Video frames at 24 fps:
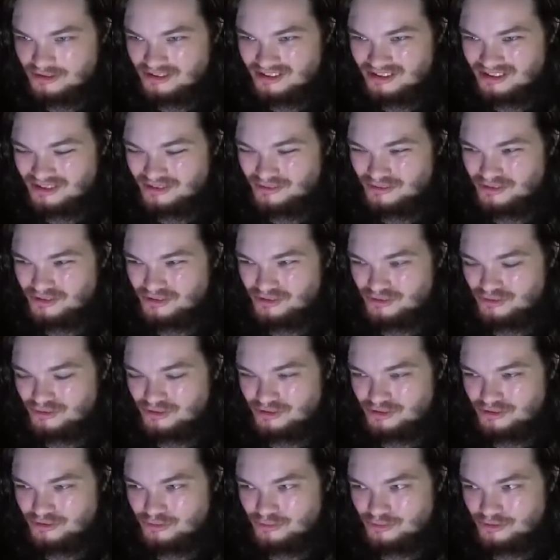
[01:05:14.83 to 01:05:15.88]
I don't want to join
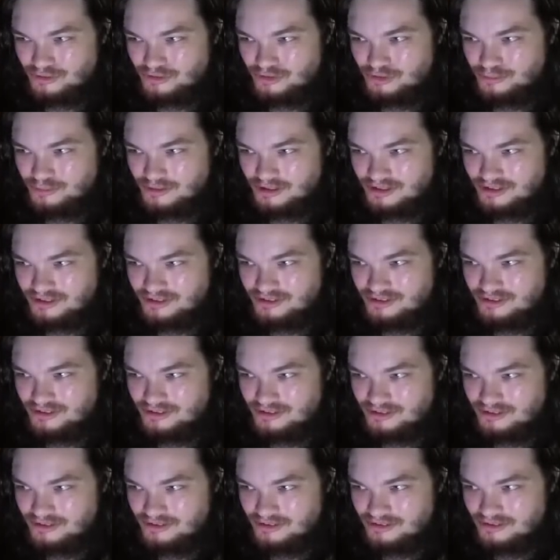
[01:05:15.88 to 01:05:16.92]
a Twitter space.
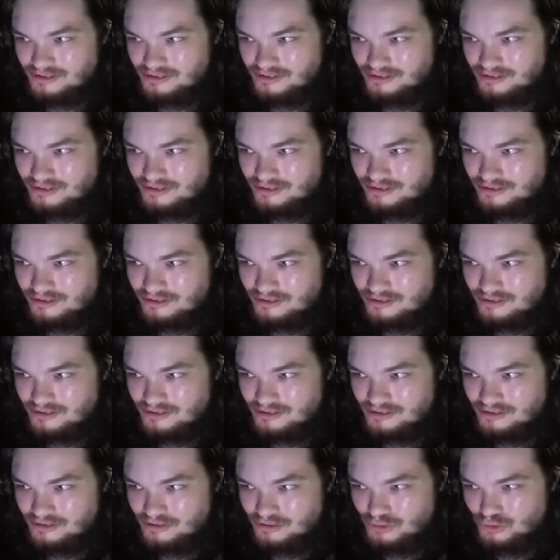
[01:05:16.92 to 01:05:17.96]

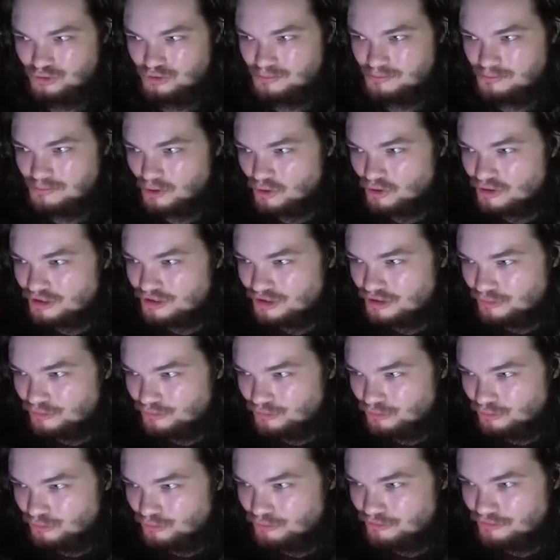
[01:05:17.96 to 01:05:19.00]
It's Mario
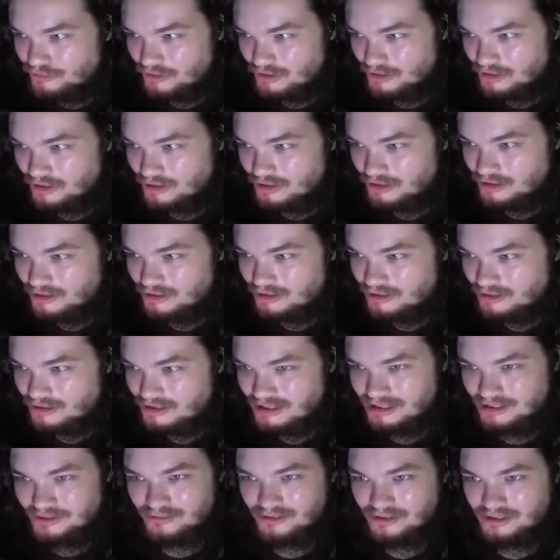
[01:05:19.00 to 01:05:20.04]
Newfall.
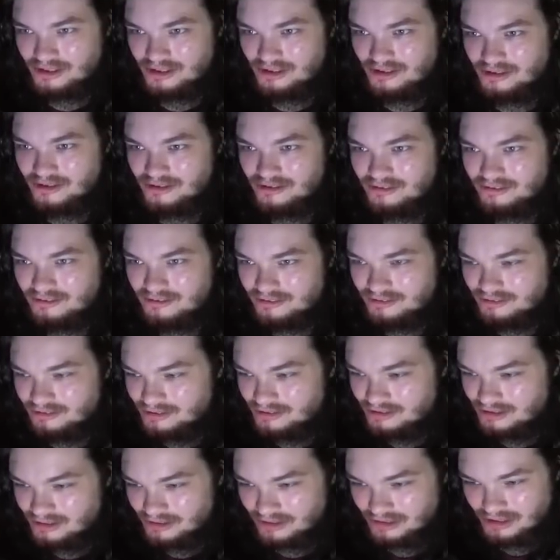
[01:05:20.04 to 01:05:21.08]
I don't care.
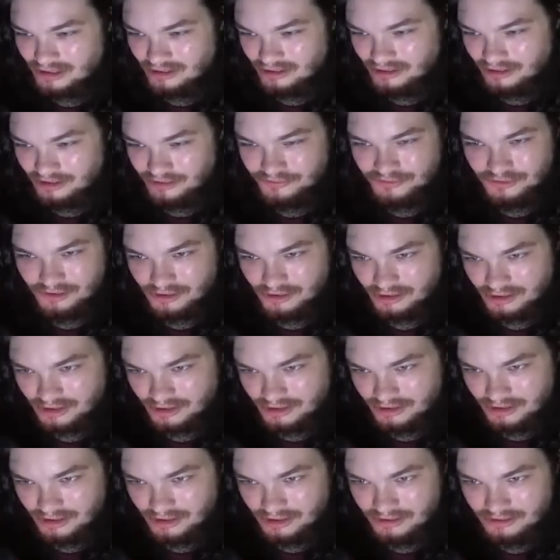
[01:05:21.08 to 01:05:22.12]
I don't care enough to look at
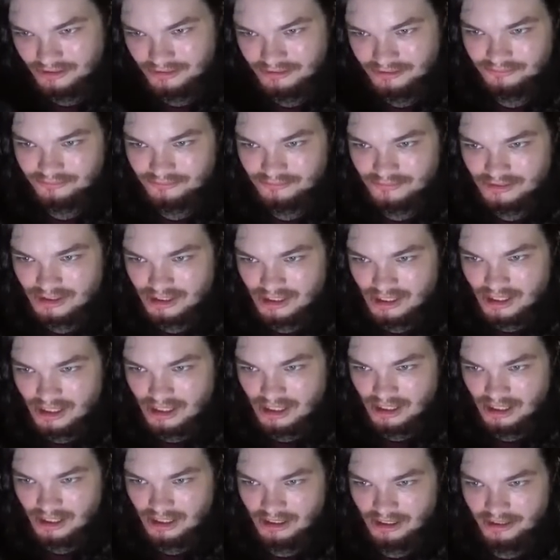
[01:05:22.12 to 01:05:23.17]
that.
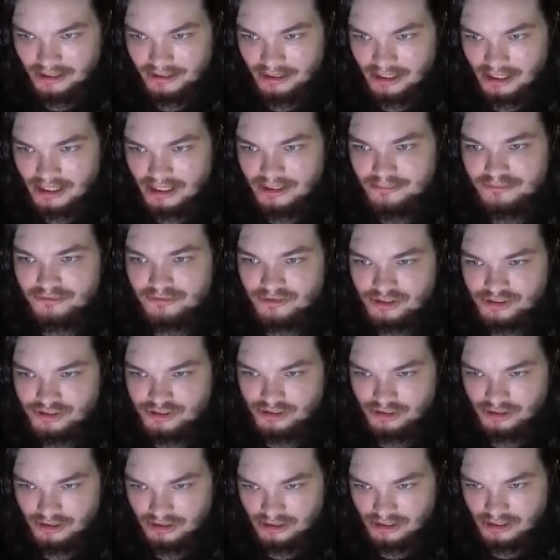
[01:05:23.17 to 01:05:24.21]
Hi, I'm
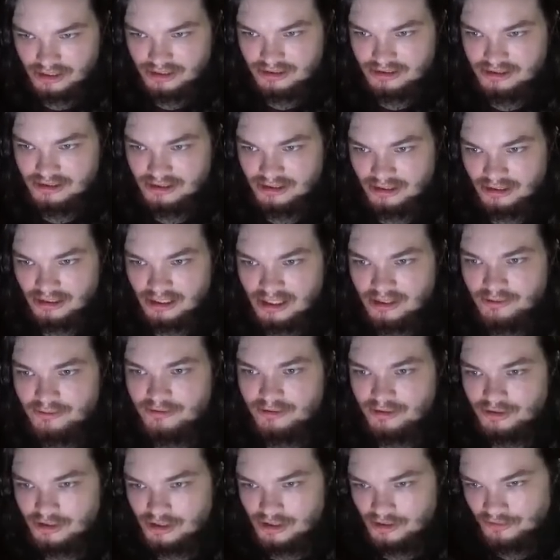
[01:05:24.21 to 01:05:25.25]
Russian, nineteen. I want
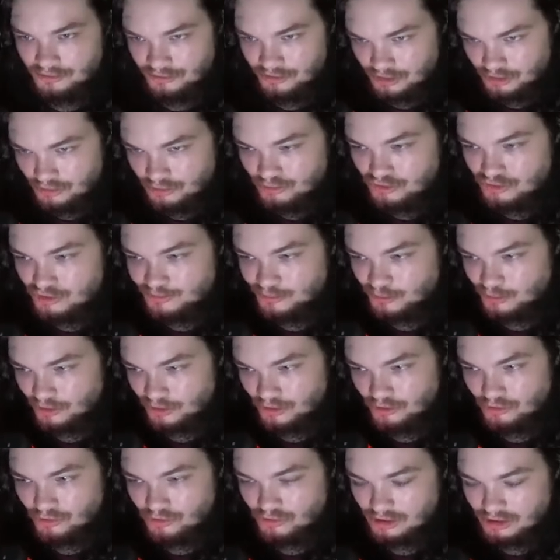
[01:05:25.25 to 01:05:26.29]
to know, do you support
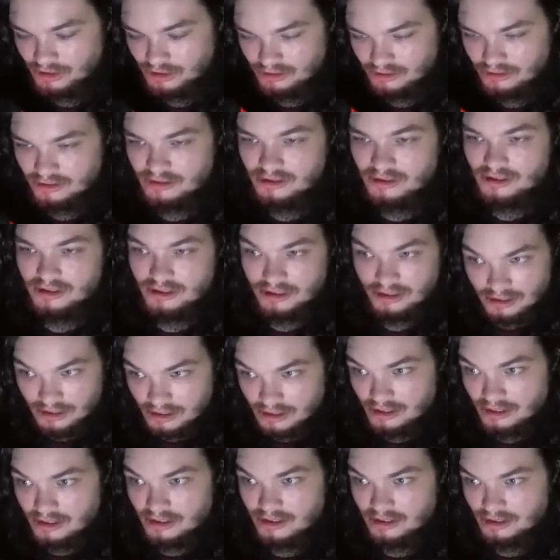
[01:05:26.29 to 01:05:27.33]
Ukraine?
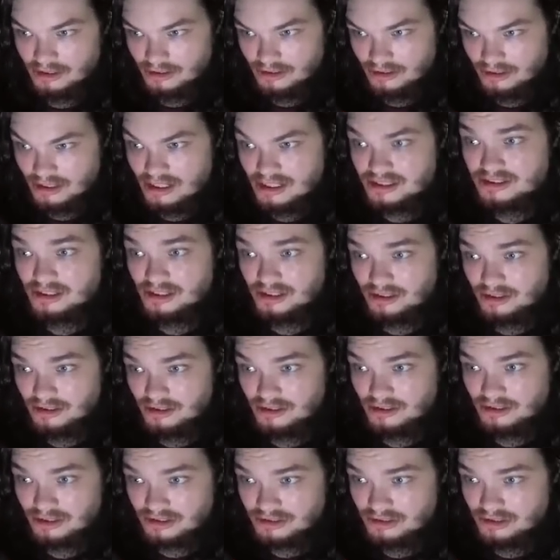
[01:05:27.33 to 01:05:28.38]
Y yes, I
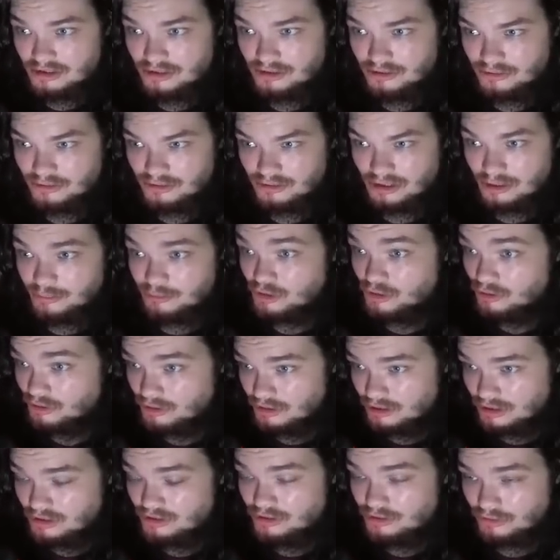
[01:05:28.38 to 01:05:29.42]
yes I do. I'm
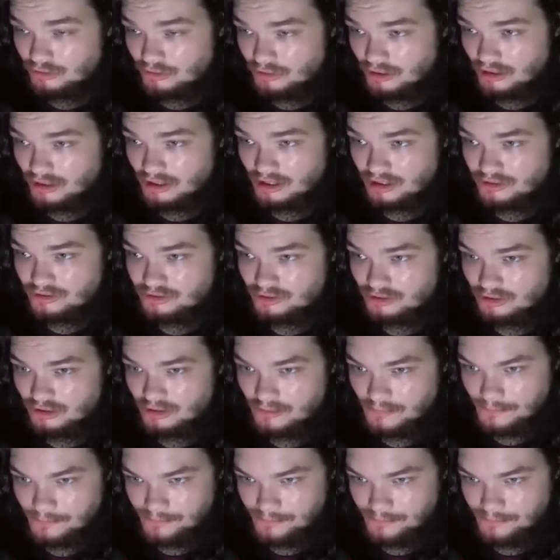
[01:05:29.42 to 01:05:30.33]
currently in Ukraine, actually.